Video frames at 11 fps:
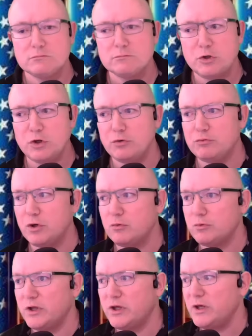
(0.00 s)
You
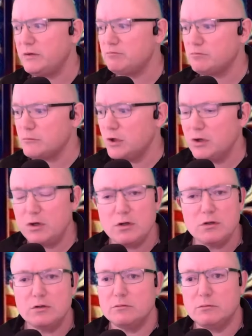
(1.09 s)
don't get
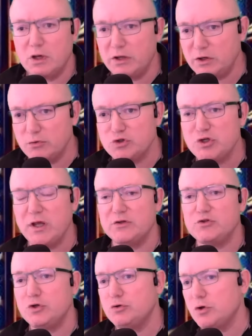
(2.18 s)
another
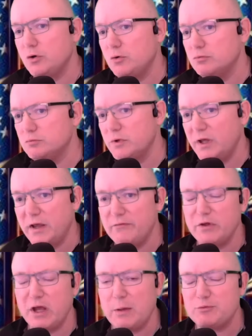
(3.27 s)
chance. You don't have
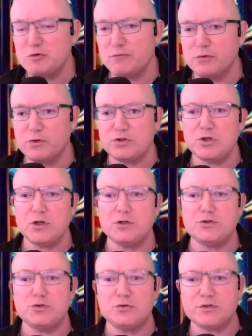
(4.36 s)
the option for the
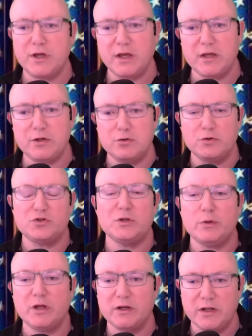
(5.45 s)
judge to say, hey, you know, you seem
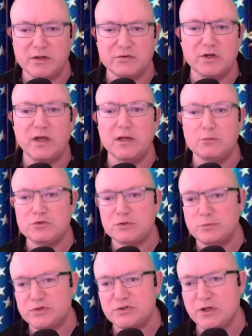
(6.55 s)
like a nice guy, it was a
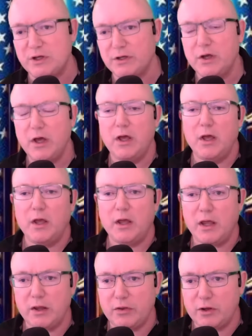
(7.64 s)
mistake,
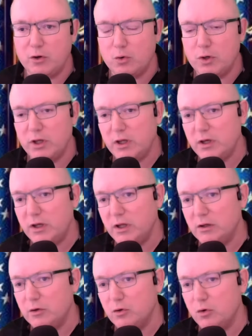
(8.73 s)
and they go ahead
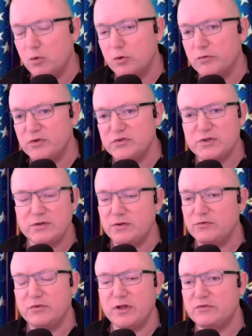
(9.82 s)
and lower the
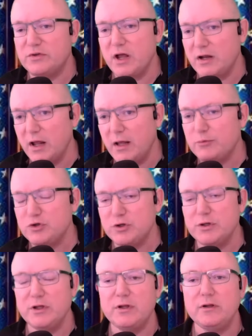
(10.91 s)
sentence. That's not an
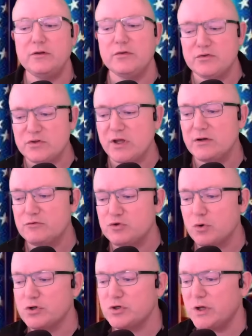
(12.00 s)
option in the state of
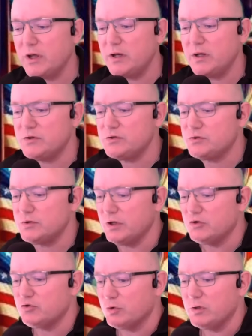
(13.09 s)
Georgia, and it's
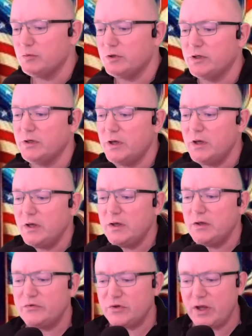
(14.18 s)
extremely
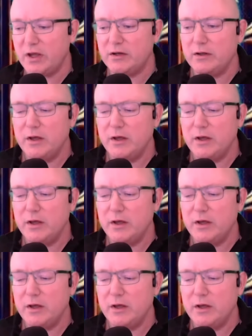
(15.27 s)
sad.